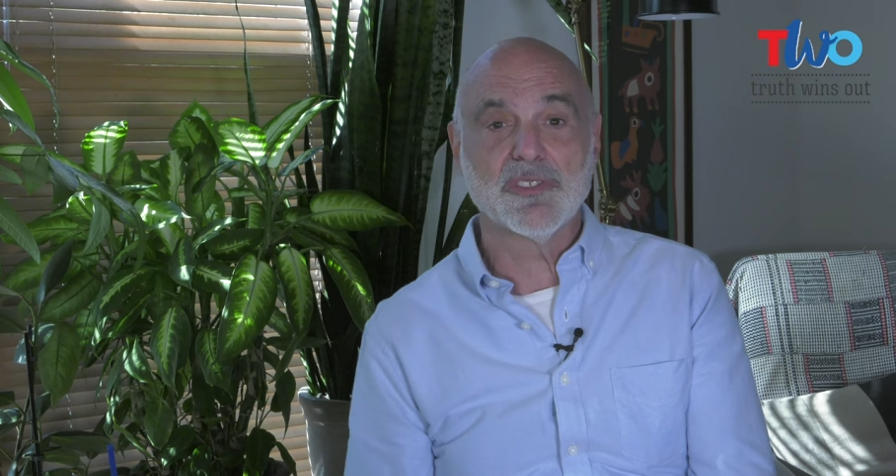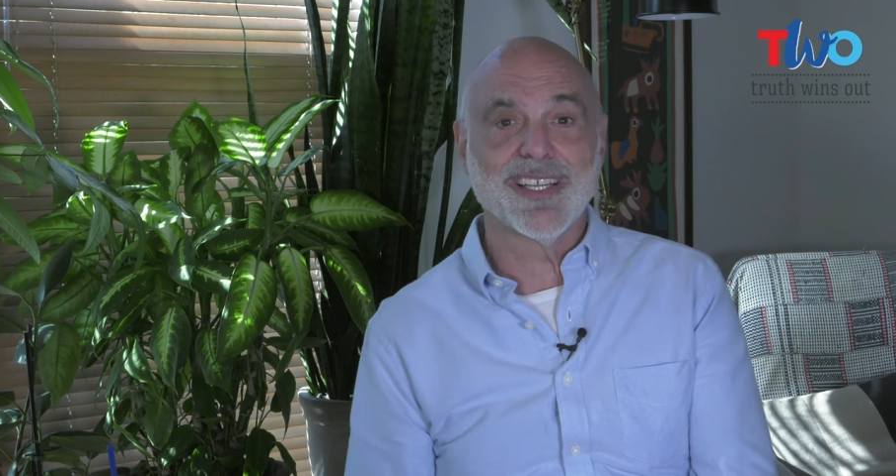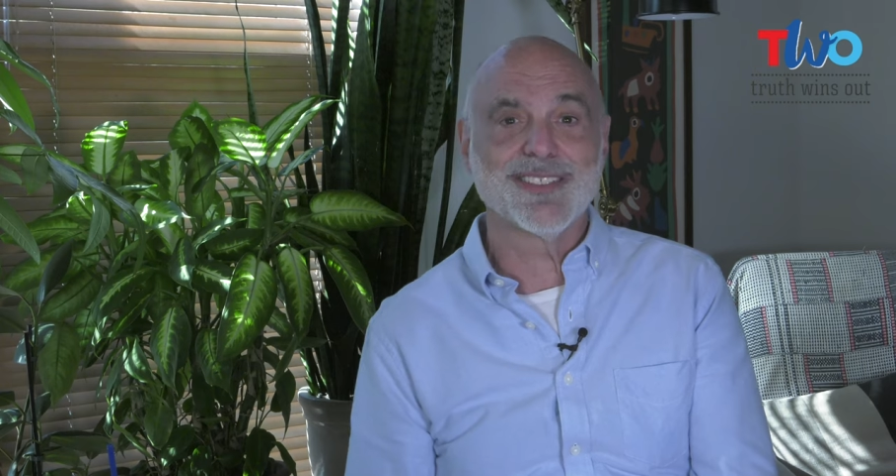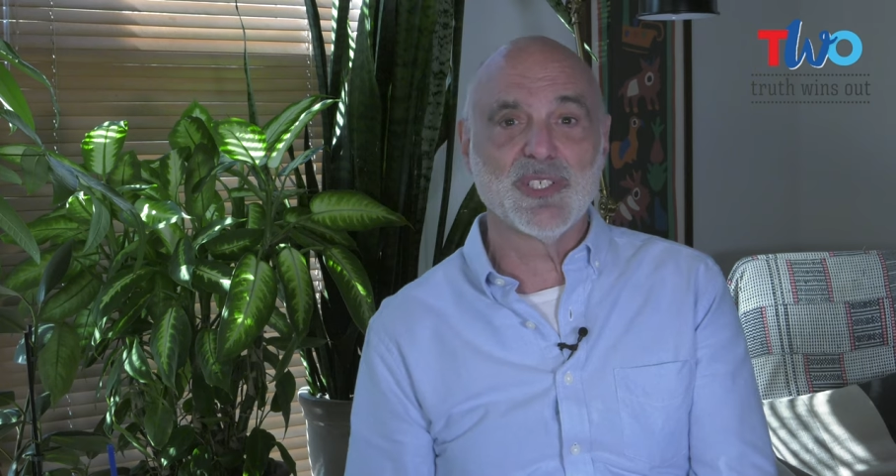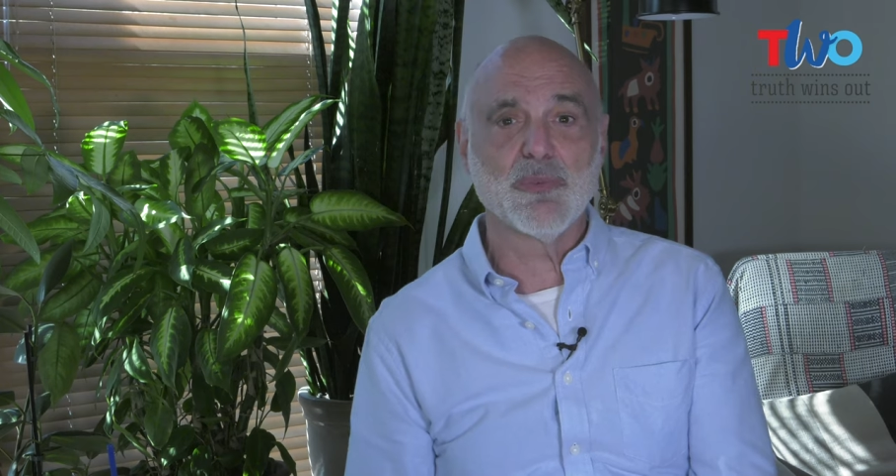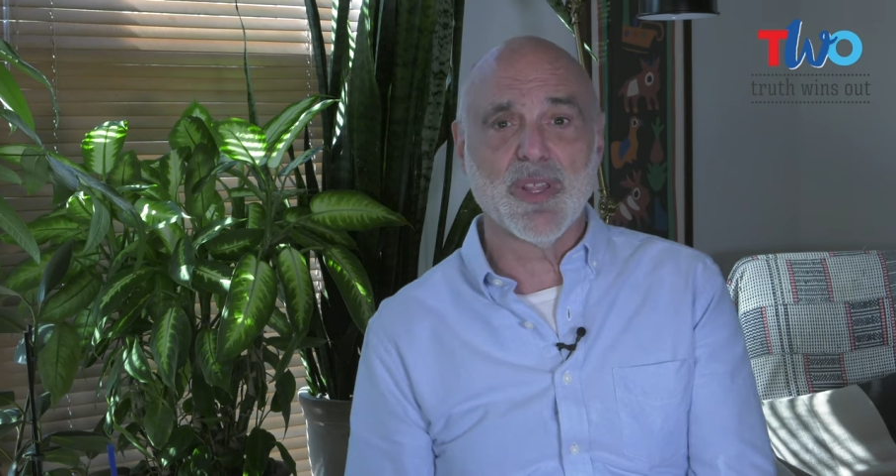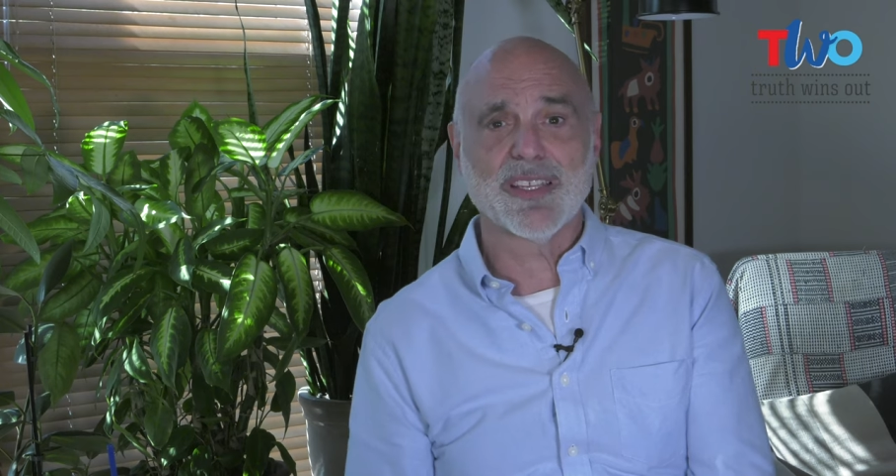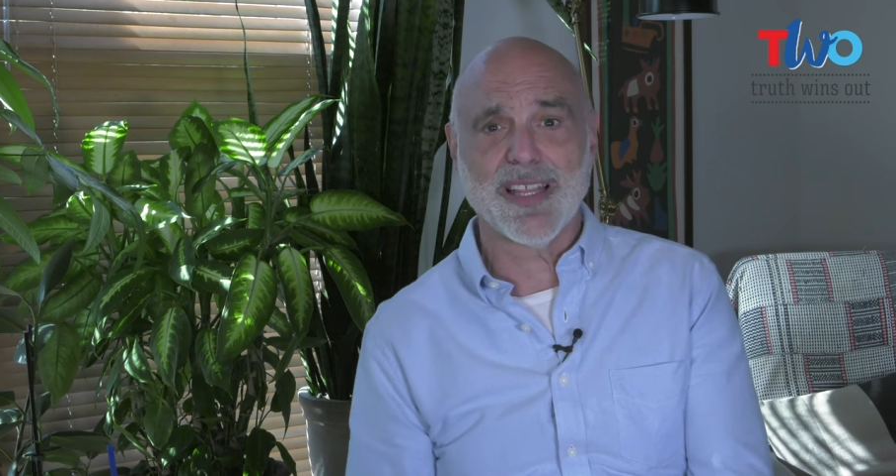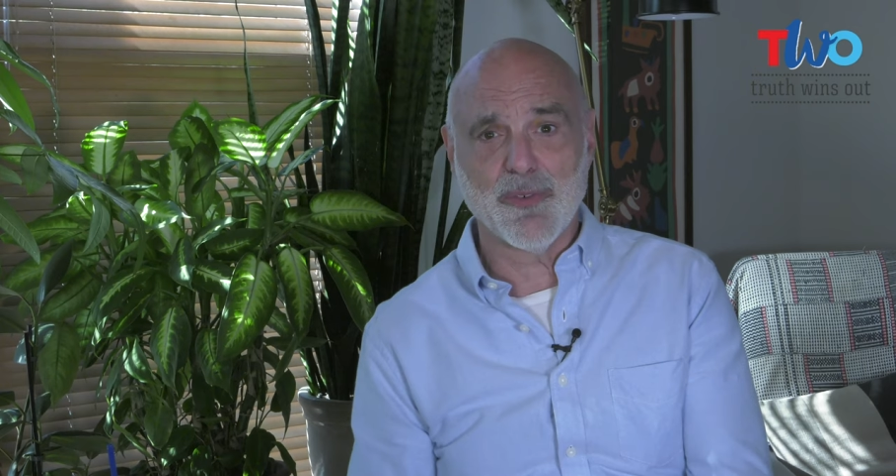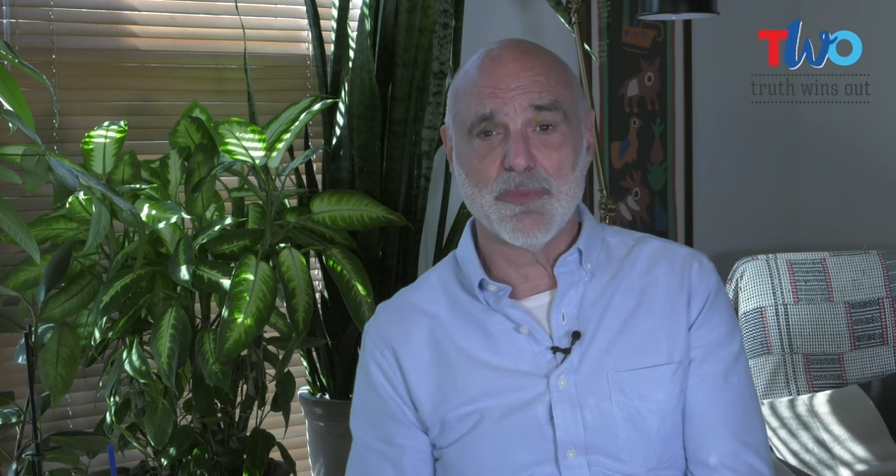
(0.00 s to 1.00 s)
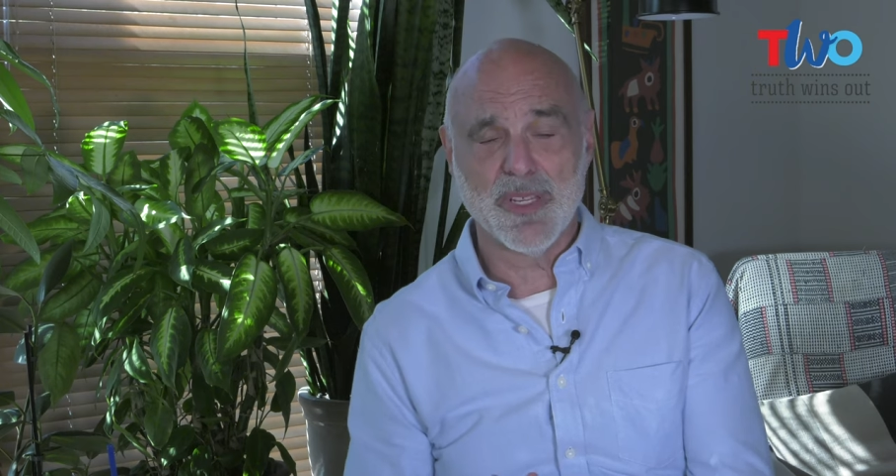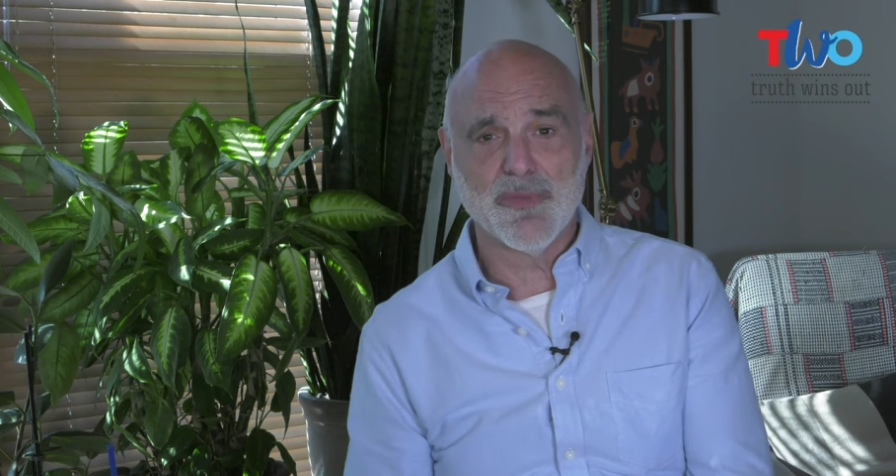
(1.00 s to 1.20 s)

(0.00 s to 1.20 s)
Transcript: because that seemed like that would be